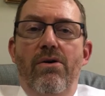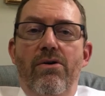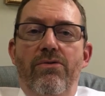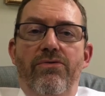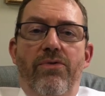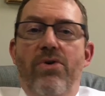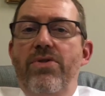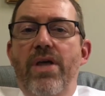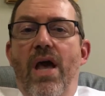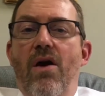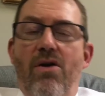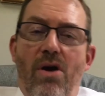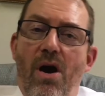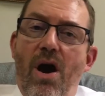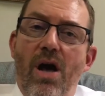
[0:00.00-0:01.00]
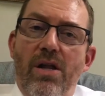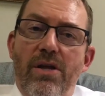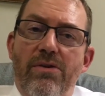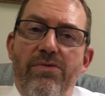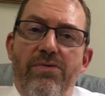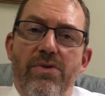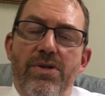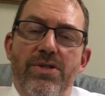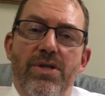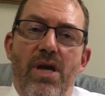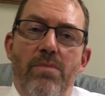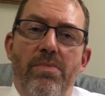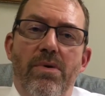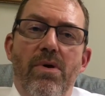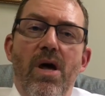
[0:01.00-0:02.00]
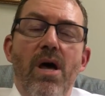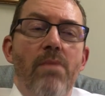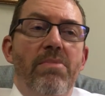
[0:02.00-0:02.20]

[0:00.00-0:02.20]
for the alcoholic, for example.